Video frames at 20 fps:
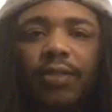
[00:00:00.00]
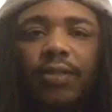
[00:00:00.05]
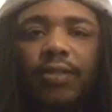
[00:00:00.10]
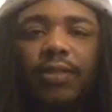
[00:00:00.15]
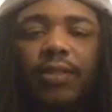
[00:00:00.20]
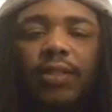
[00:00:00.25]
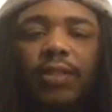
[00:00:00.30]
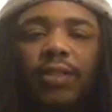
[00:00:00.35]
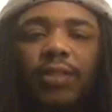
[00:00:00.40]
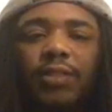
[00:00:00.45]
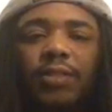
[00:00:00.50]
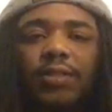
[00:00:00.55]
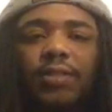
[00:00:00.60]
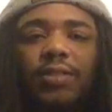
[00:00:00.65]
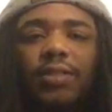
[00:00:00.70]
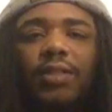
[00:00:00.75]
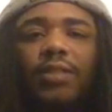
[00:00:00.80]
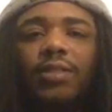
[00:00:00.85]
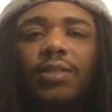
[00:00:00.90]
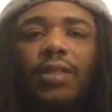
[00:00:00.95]
See,
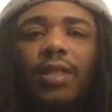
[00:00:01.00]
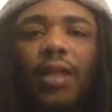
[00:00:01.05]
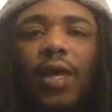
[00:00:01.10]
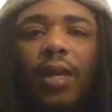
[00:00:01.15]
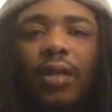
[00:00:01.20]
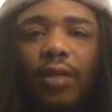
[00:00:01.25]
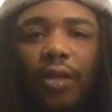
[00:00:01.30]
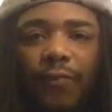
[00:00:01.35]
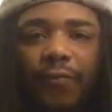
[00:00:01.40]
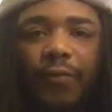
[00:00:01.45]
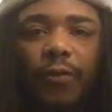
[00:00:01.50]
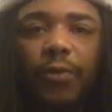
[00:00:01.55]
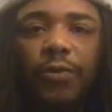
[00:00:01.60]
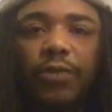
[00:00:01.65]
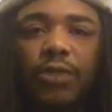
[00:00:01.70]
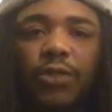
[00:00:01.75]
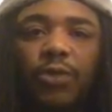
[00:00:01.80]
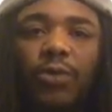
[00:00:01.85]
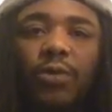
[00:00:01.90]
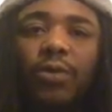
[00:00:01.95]
it's a lot of
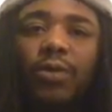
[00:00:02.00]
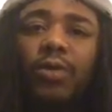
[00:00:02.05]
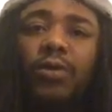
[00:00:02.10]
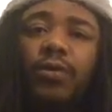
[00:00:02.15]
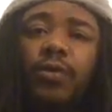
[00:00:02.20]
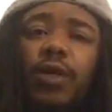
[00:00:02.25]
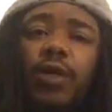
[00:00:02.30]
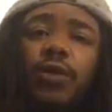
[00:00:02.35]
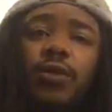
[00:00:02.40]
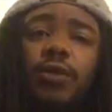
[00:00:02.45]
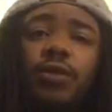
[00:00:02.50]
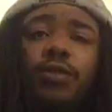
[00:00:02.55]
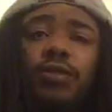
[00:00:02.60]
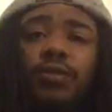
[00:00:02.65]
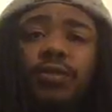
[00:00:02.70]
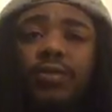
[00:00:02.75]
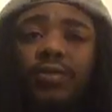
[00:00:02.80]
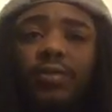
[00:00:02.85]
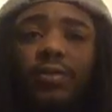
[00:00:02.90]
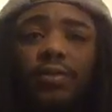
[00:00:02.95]
confusion going on out here,
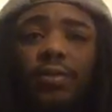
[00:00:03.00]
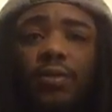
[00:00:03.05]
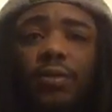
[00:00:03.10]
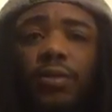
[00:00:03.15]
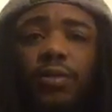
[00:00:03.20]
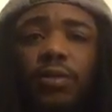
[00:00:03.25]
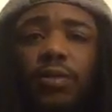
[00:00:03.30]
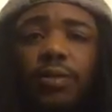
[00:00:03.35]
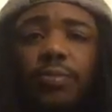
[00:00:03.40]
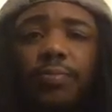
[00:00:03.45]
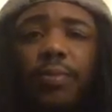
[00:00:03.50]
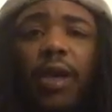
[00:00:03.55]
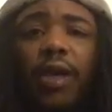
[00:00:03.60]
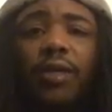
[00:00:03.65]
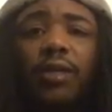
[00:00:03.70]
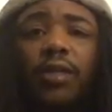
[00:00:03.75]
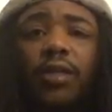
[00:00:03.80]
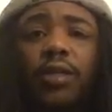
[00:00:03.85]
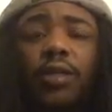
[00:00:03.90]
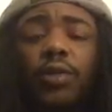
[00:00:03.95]

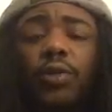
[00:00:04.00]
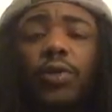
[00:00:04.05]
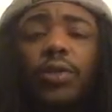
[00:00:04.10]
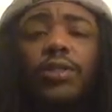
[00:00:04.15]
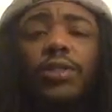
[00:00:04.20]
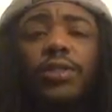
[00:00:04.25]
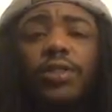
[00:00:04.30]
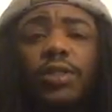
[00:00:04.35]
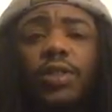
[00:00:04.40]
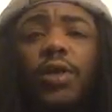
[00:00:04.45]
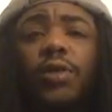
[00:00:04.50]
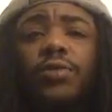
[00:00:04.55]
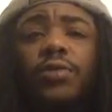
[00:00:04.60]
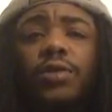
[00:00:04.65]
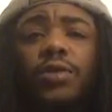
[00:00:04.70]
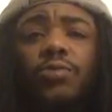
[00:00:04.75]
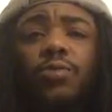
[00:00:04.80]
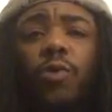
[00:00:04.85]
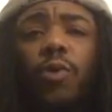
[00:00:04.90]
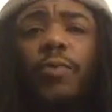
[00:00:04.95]
mainly in the Christian
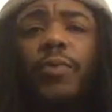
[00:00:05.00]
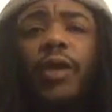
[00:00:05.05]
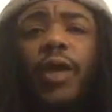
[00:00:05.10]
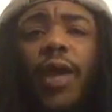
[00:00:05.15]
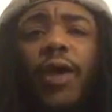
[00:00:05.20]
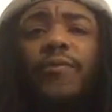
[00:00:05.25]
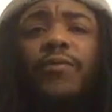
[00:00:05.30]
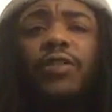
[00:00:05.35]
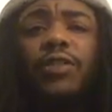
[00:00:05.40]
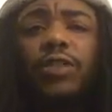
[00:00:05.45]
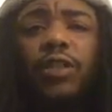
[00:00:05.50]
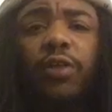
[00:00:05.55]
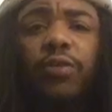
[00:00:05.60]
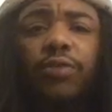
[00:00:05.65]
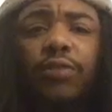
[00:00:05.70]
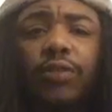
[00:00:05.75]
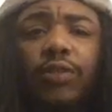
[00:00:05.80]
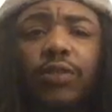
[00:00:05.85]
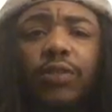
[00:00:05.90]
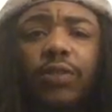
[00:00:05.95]
churches, Roman Catholic
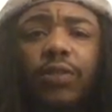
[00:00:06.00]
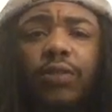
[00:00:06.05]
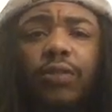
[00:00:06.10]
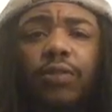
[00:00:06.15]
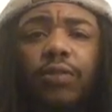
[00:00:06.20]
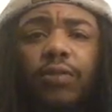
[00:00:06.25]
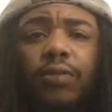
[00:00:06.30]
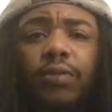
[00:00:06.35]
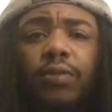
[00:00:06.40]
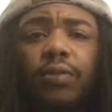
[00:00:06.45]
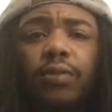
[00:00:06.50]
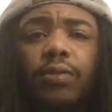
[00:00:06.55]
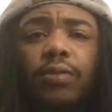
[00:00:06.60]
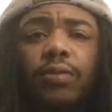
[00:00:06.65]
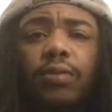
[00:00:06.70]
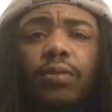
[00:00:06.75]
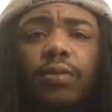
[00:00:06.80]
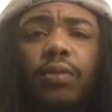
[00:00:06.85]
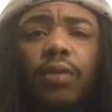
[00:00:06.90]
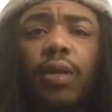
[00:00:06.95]
churches,
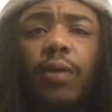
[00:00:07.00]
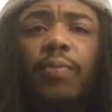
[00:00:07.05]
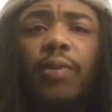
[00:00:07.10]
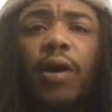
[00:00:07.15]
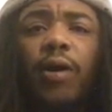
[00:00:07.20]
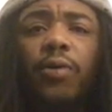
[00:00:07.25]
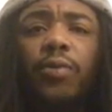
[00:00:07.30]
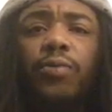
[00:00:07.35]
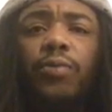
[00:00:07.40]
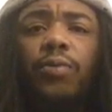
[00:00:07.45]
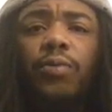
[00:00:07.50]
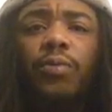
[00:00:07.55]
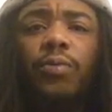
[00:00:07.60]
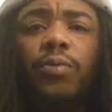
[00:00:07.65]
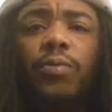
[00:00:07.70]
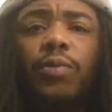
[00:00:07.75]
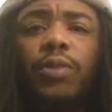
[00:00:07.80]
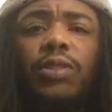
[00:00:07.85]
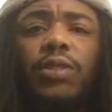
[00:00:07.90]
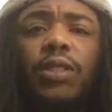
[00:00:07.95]
about
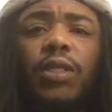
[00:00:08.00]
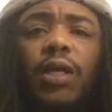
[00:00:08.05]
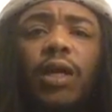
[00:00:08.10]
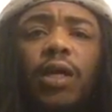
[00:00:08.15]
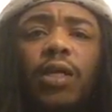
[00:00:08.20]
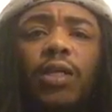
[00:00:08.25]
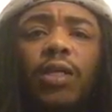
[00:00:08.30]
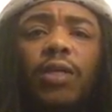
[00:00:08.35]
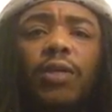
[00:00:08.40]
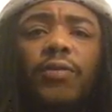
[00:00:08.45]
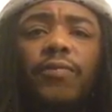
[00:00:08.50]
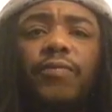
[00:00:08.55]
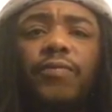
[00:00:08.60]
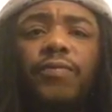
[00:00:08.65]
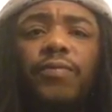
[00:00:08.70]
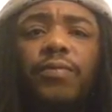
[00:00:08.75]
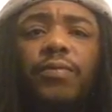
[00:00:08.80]
what's the color of